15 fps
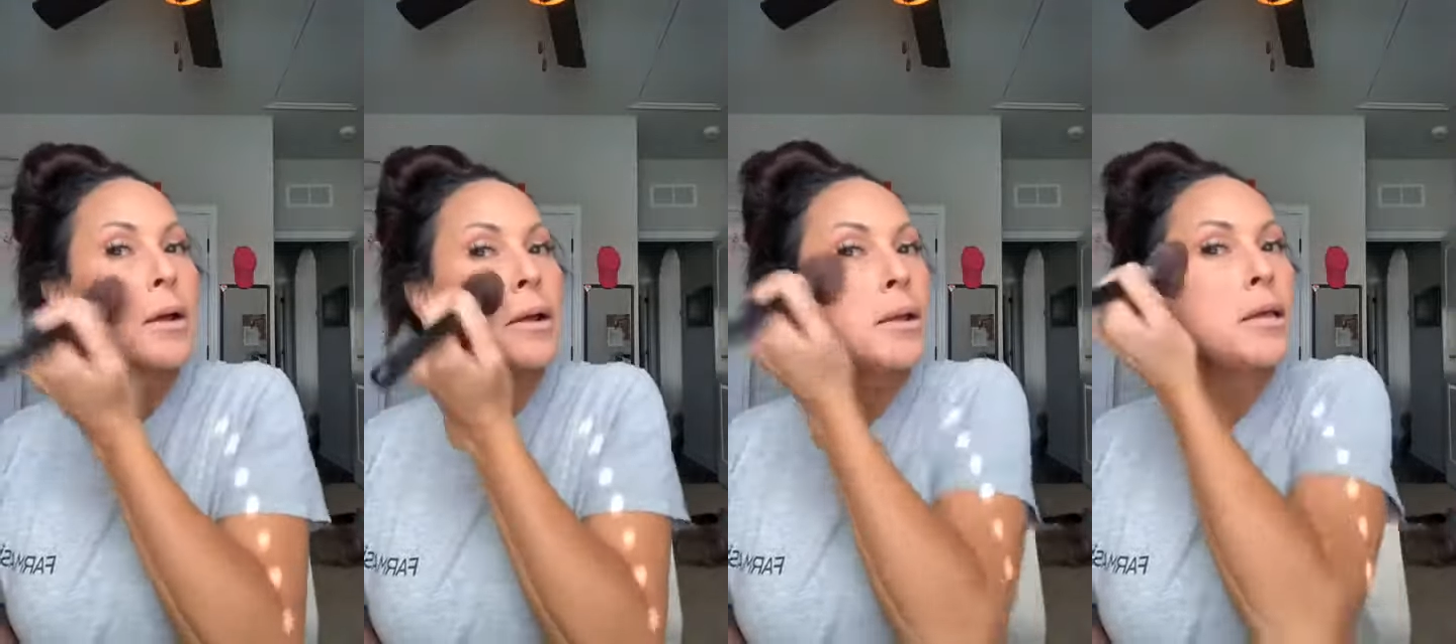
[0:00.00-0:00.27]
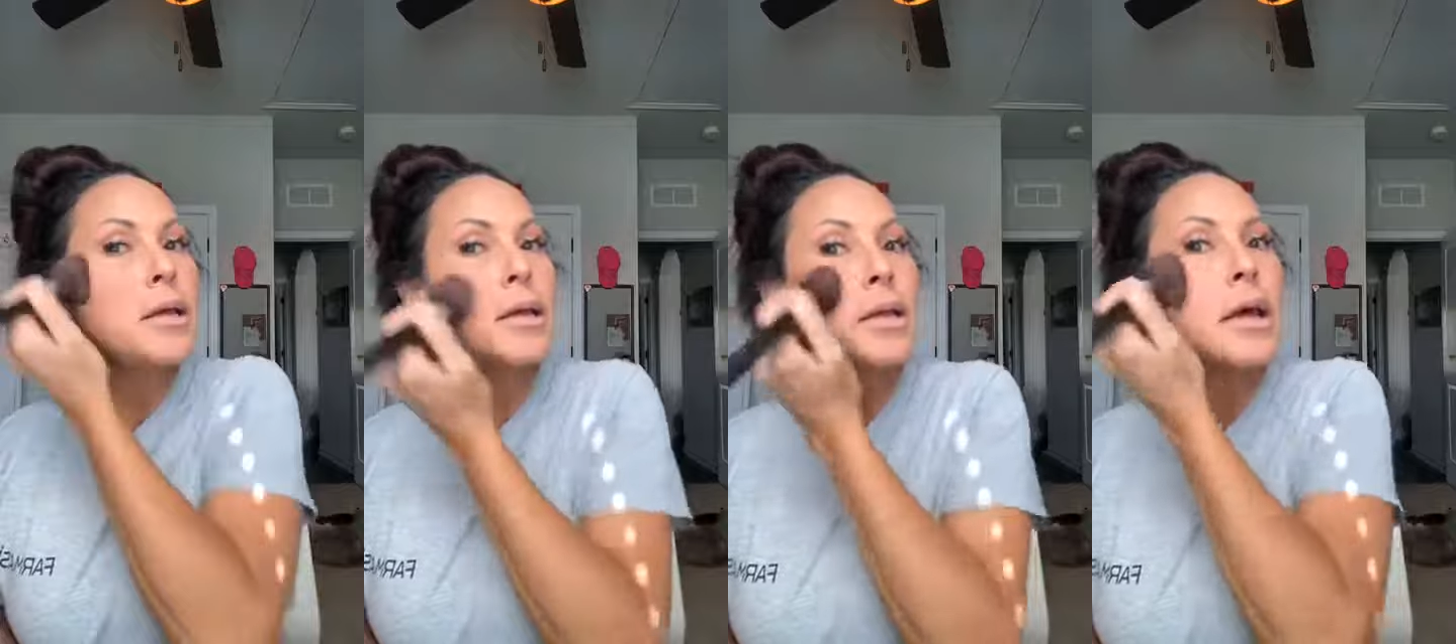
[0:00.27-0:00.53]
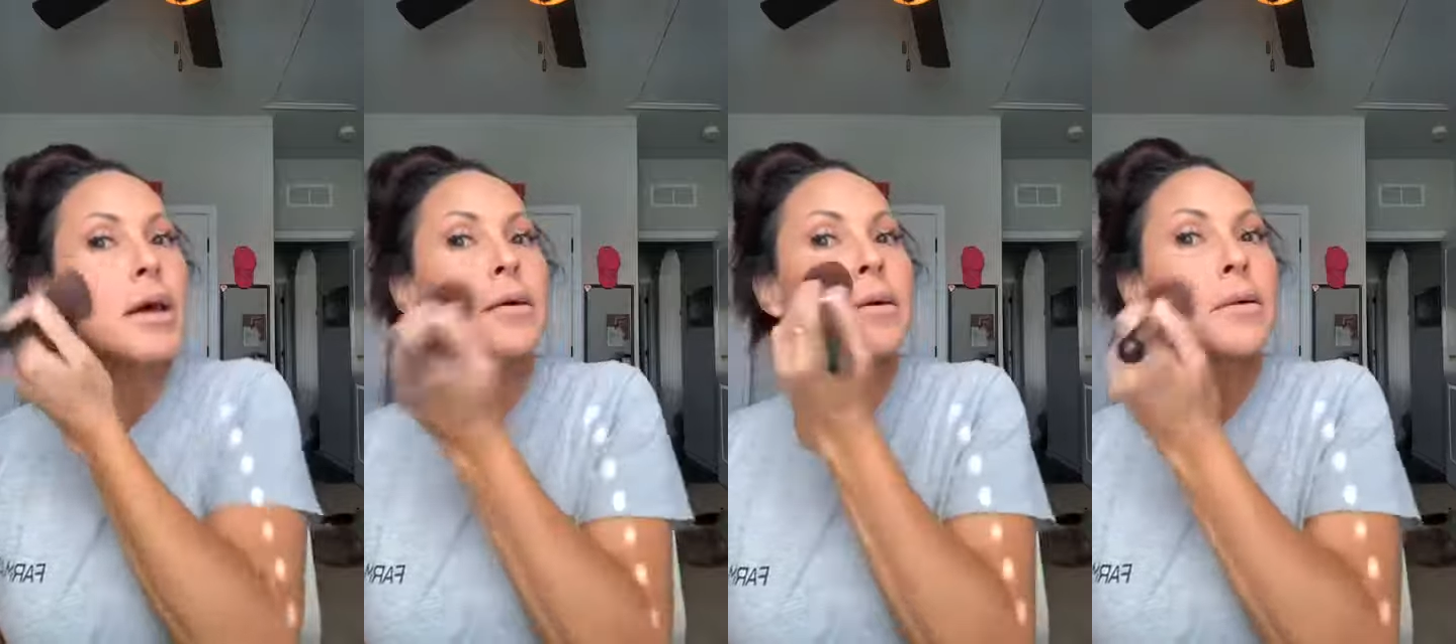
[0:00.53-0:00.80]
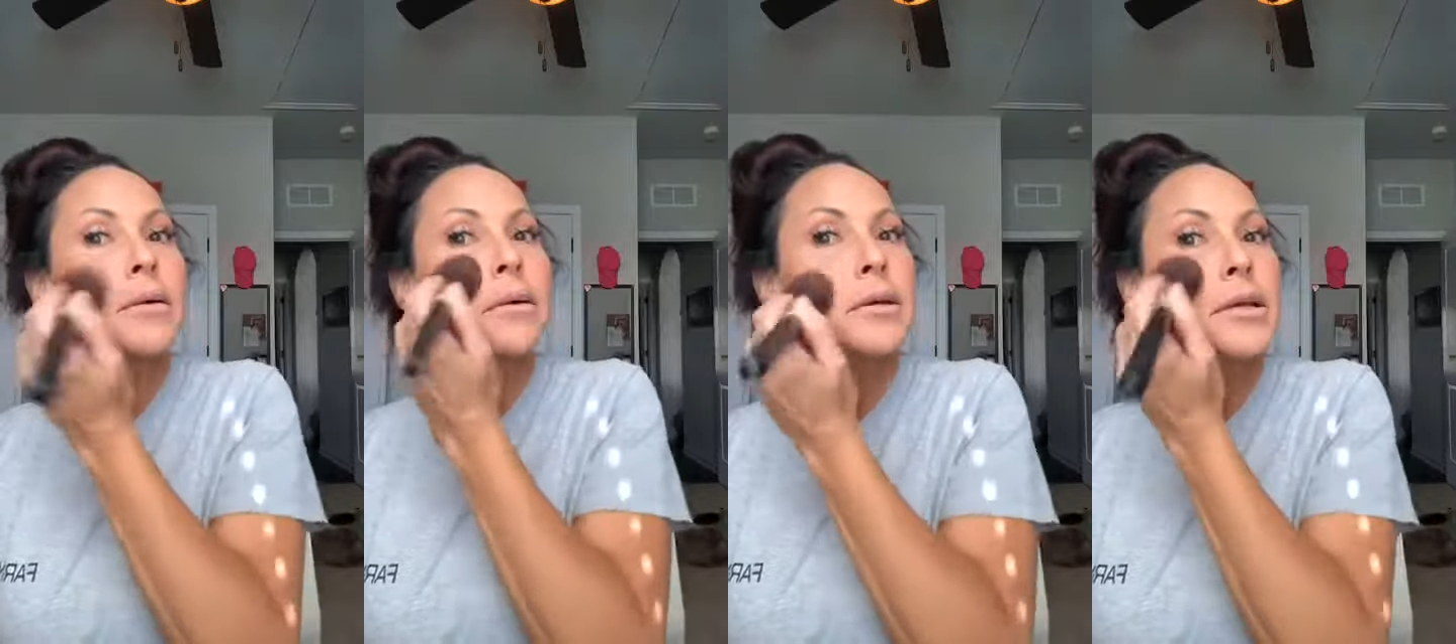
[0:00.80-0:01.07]
you know,
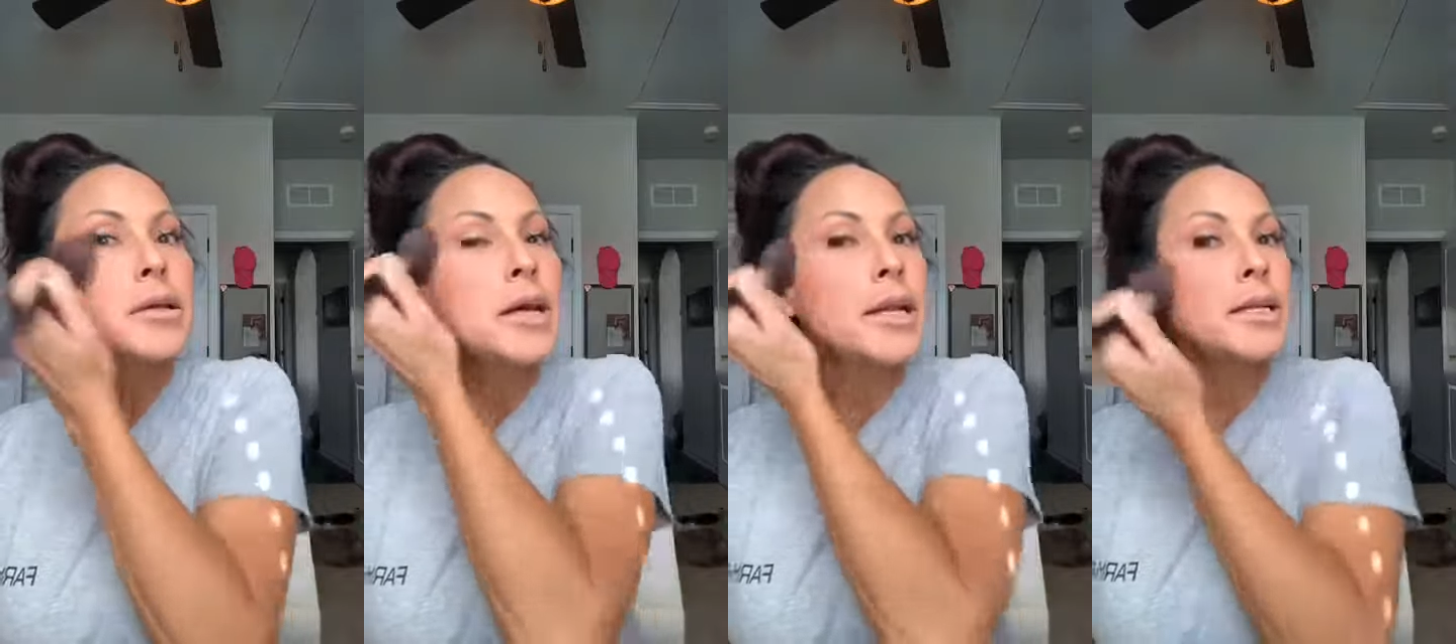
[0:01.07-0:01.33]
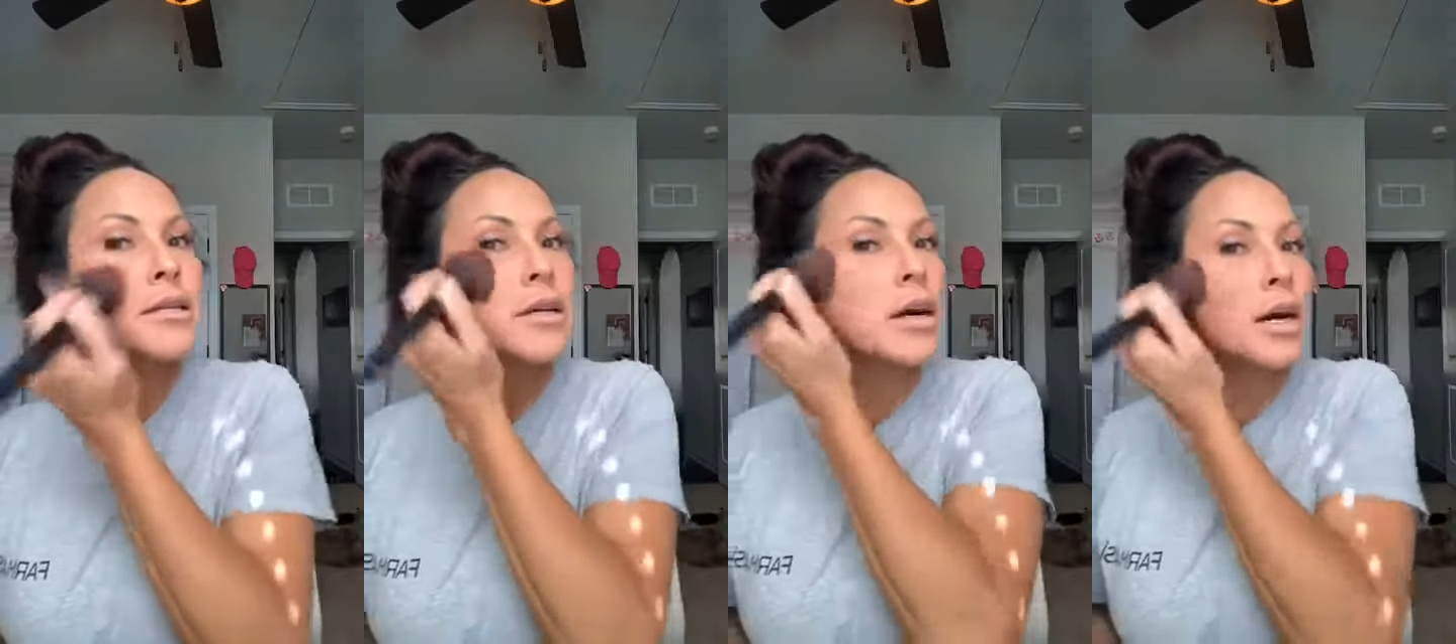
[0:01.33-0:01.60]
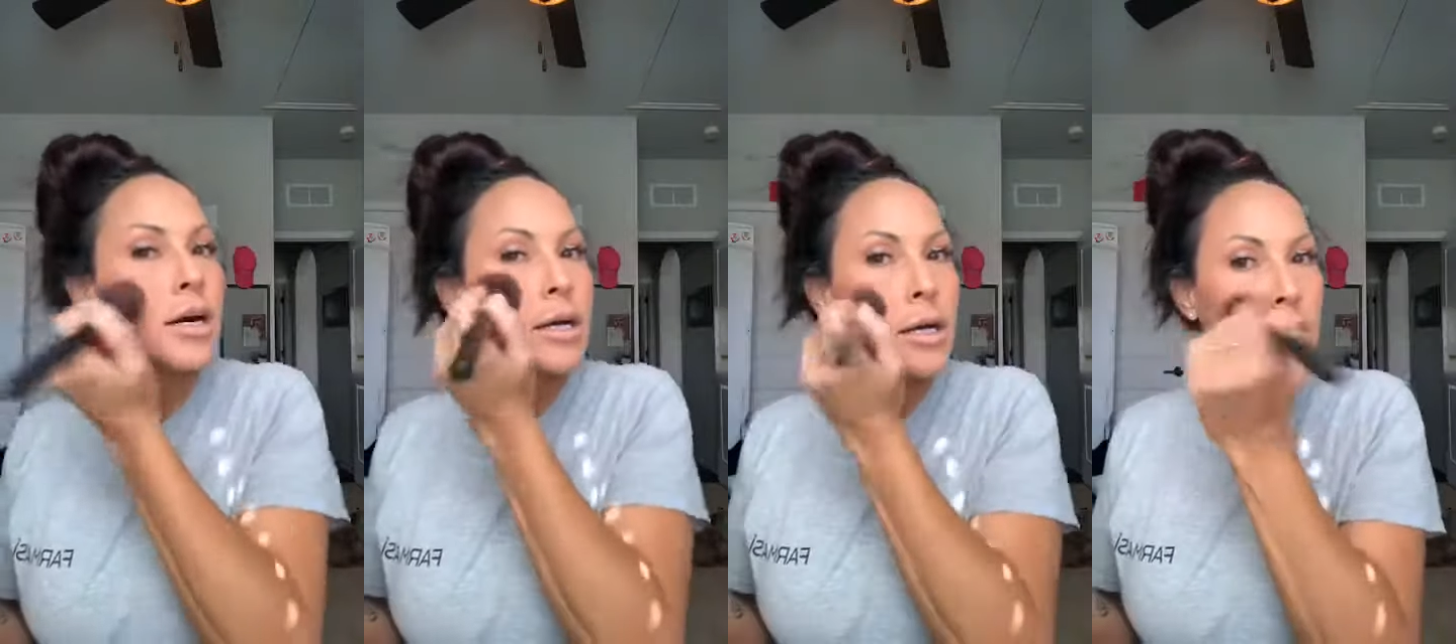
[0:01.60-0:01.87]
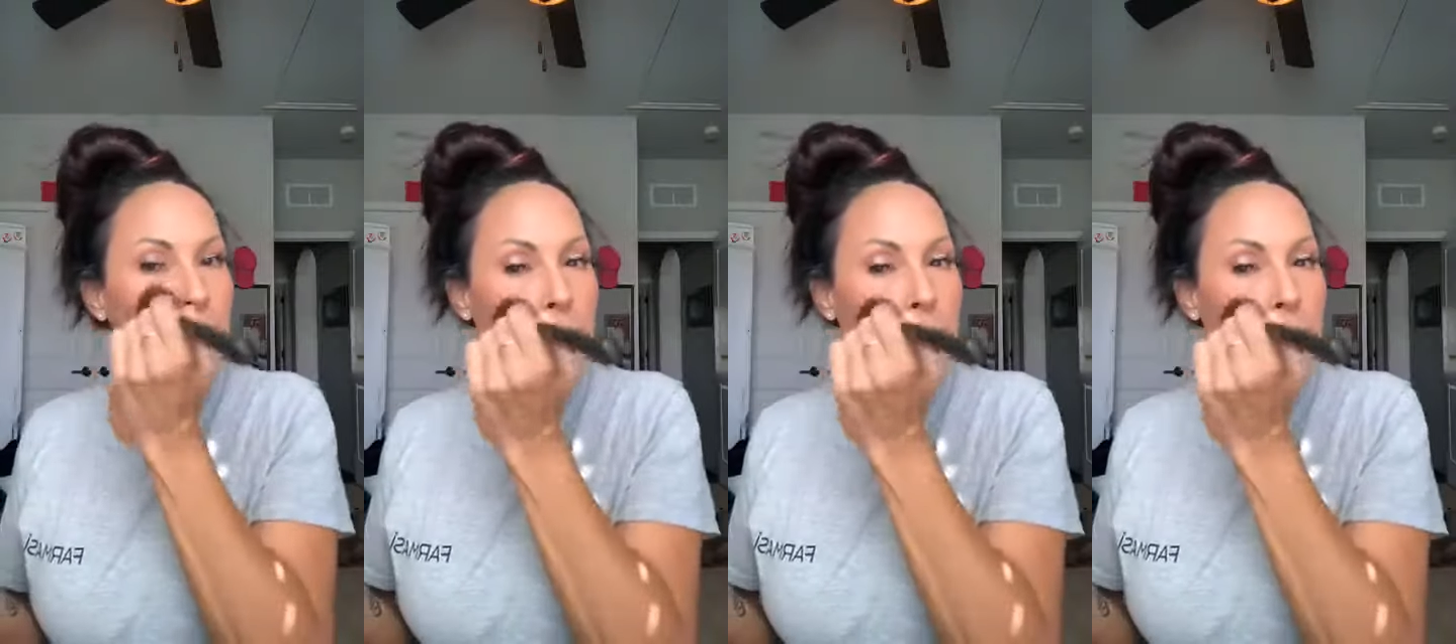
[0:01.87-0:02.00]
you gotta talk.